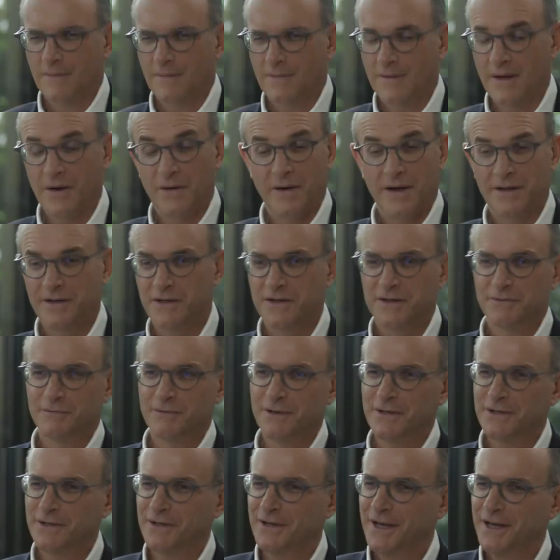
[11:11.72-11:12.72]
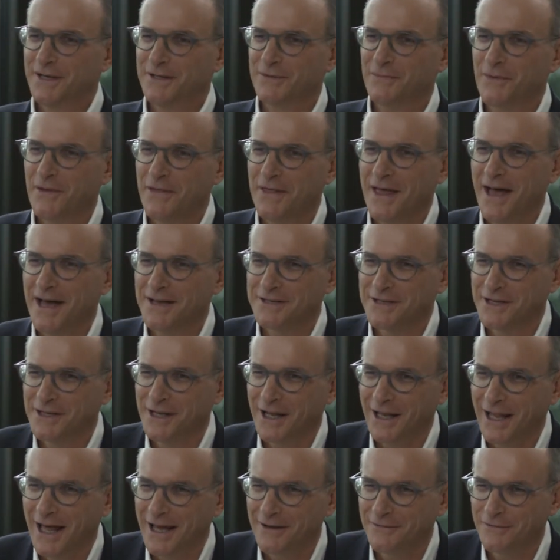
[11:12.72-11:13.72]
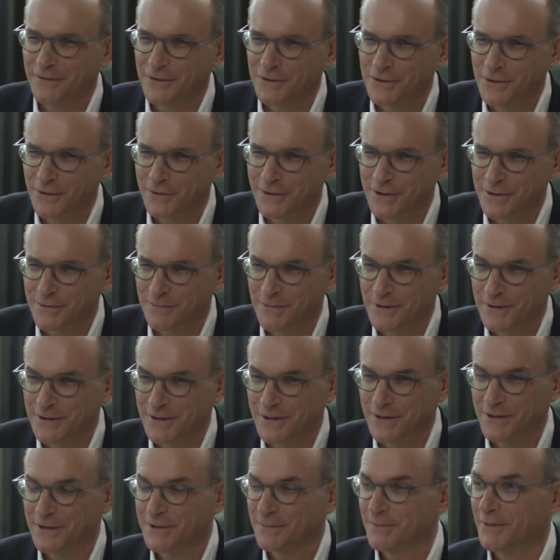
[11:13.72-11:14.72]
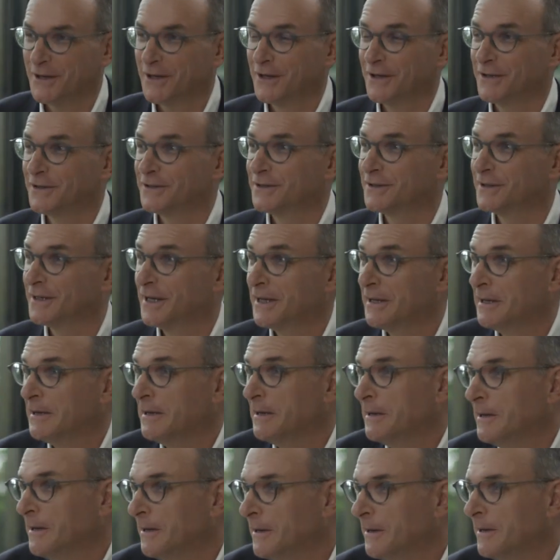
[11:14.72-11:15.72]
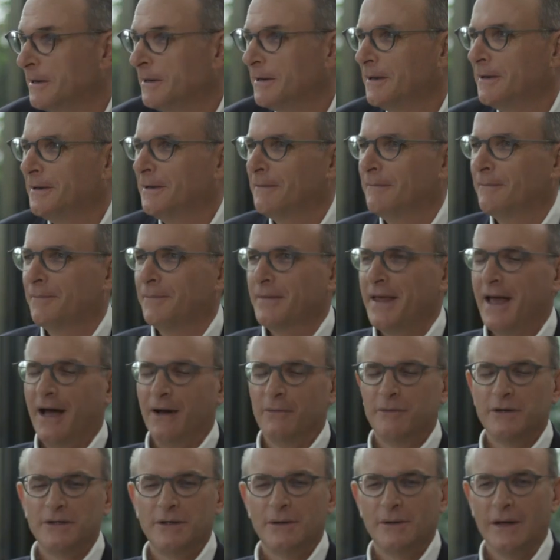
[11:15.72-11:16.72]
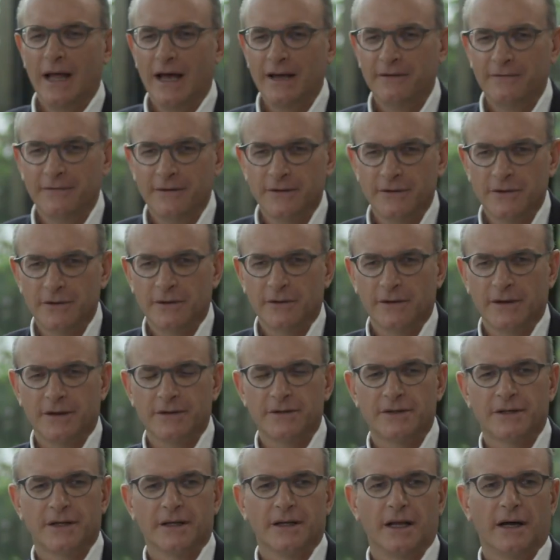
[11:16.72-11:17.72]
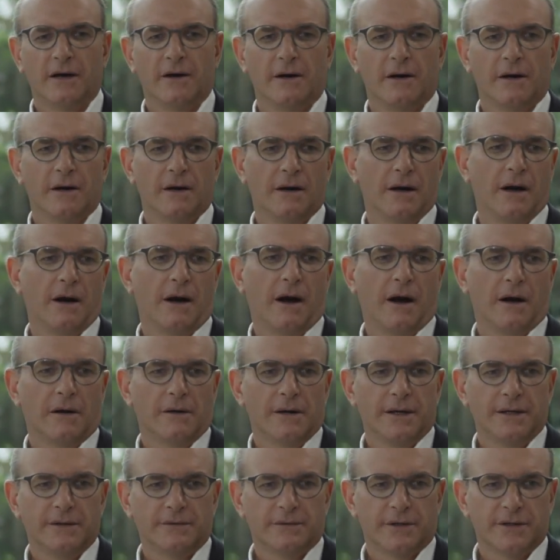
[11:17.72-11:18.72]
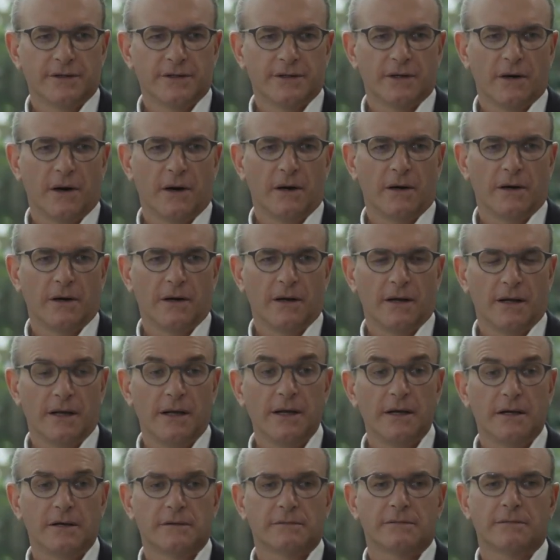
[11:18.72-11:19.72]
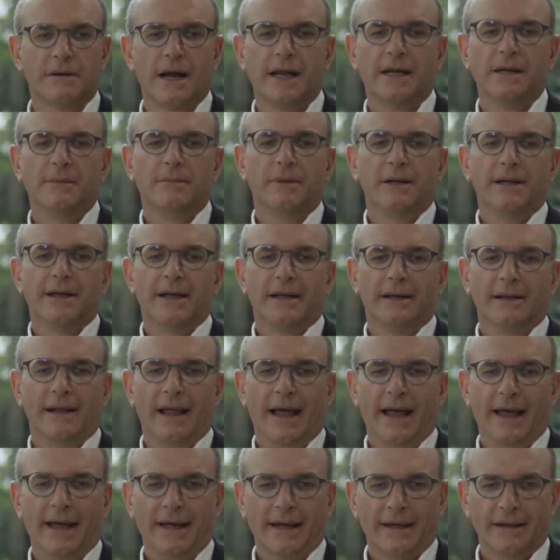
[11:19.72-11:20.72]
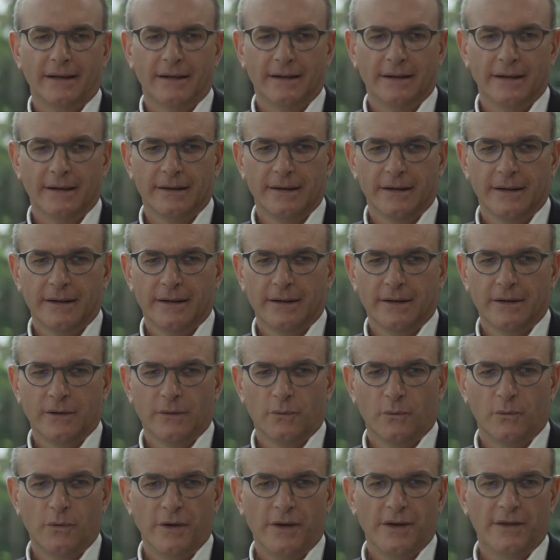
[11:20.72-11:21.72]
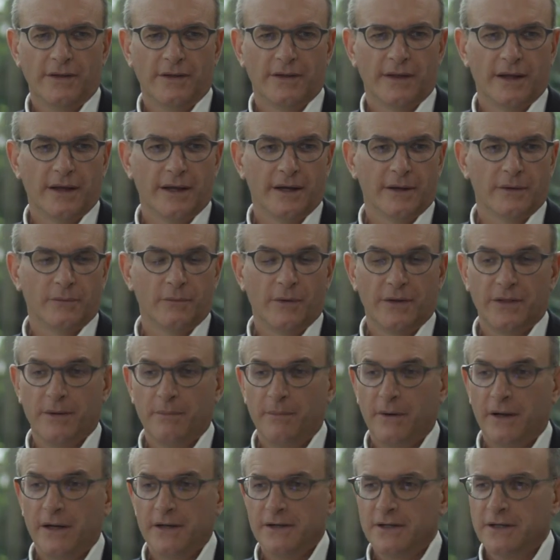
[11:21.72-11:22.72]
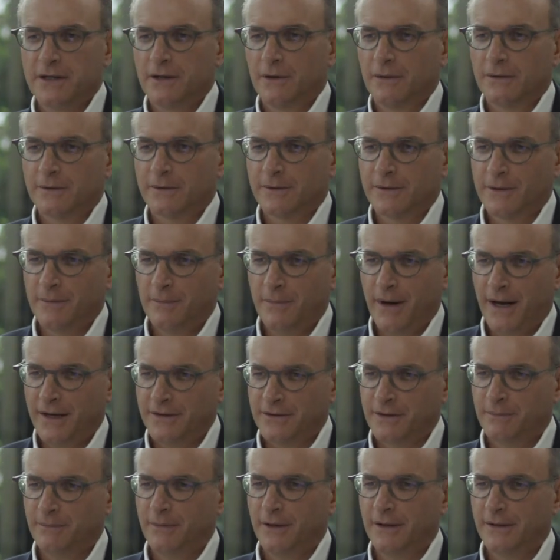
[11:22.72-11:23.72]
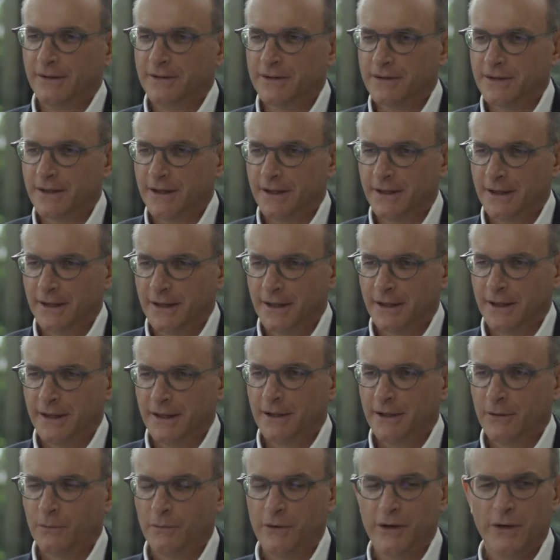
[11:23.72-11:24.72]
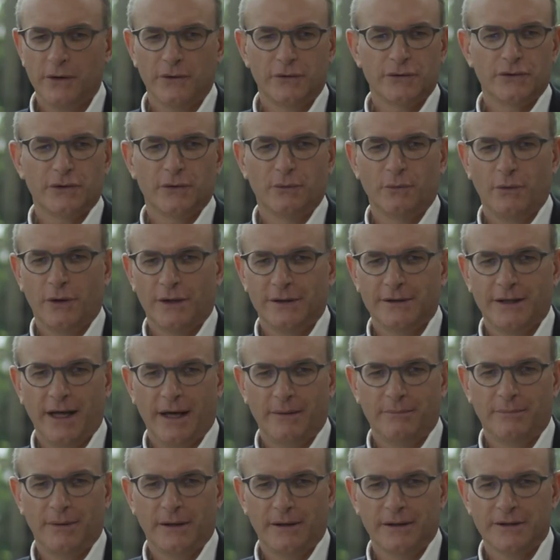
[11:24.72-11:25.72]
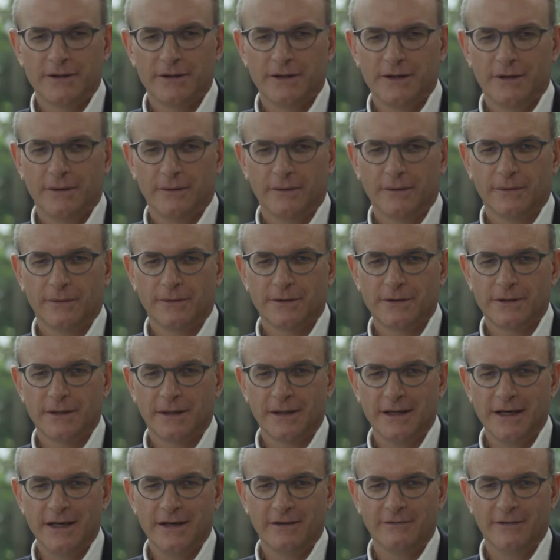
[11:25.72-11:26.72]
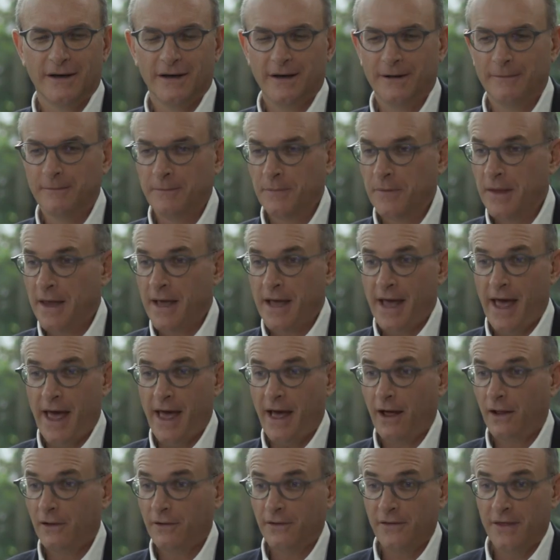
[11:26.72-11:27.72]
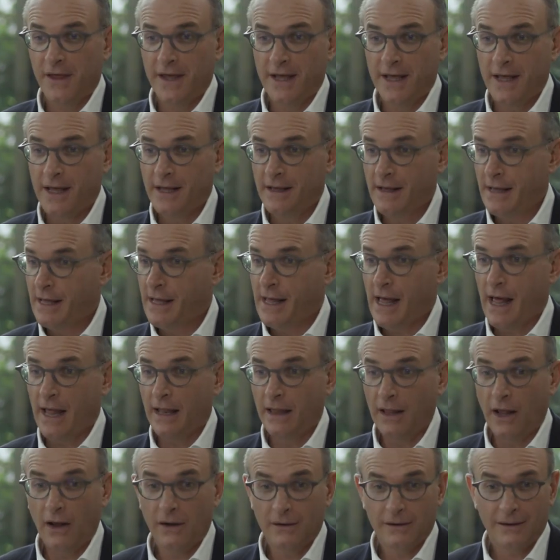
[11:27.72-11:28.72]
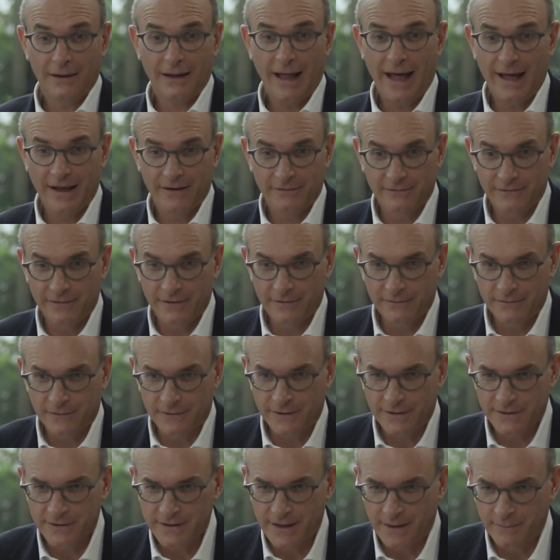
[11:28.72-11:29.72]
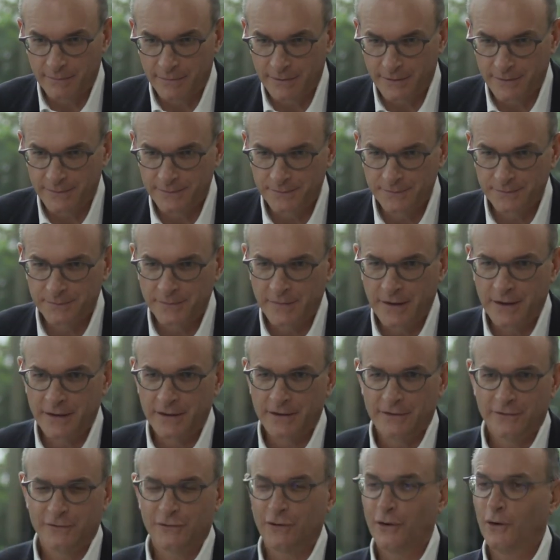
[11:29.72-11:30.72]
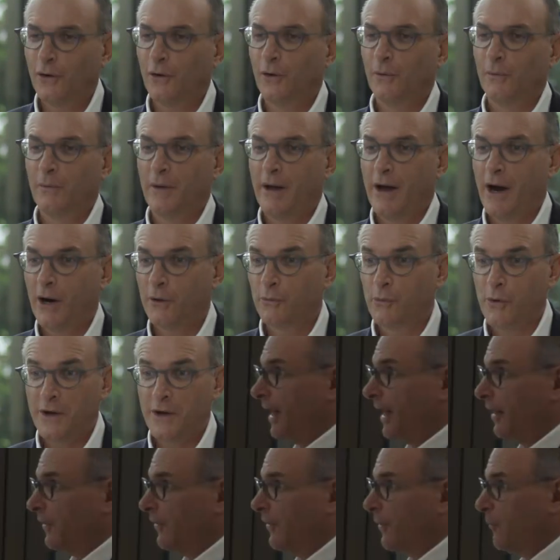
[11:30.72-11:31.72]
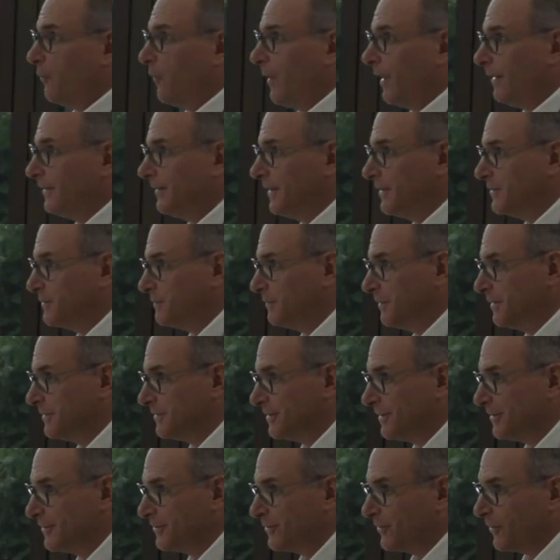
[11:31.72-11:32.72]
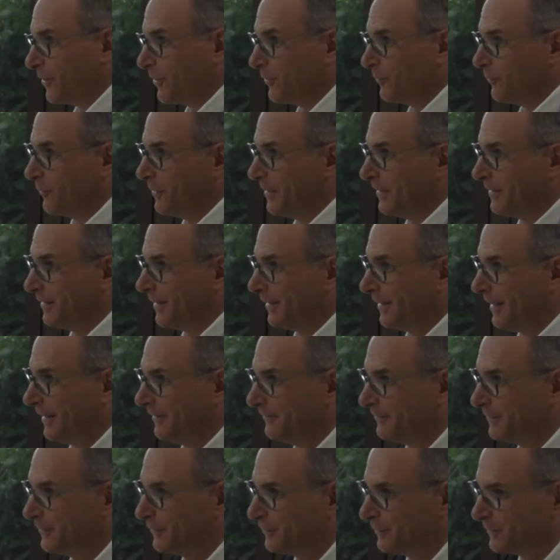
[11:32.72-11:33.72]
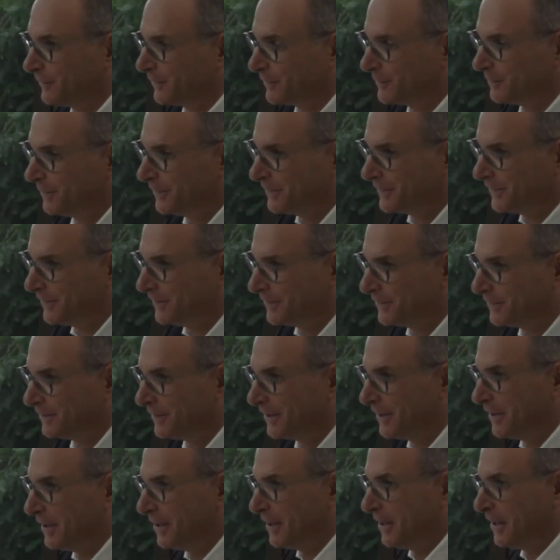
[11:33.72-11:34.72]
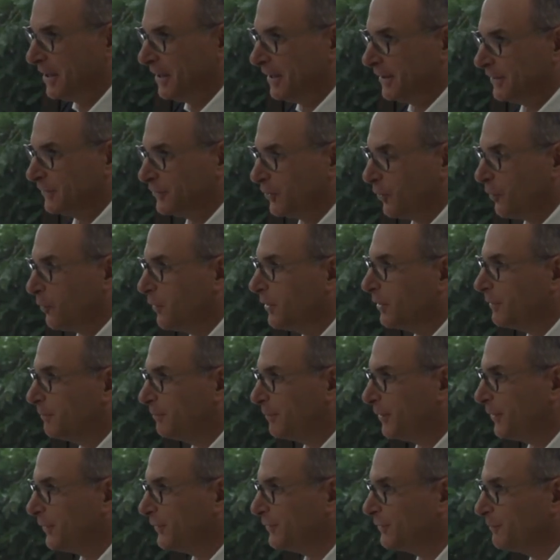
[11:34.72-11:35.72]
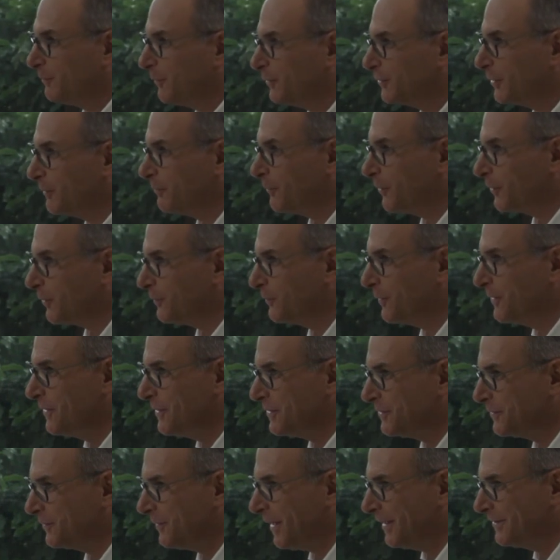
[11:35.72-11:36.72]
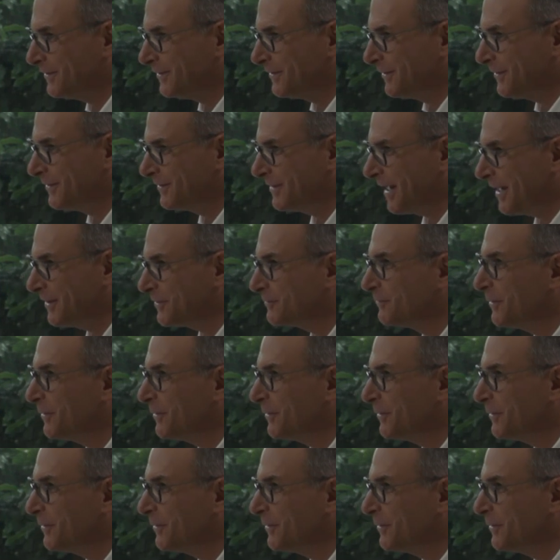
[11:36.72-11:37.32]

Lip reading: No, and this resonates with us in the life insurance business because yeah, we do life insurance, and our interests are incredibly aligned with the policyholder that buys a policy. We also want that policyholder to live a healthy and long life, for example. So are in the health and wellness business, or are we in the life insurance business? So we're posed more and more with these questions.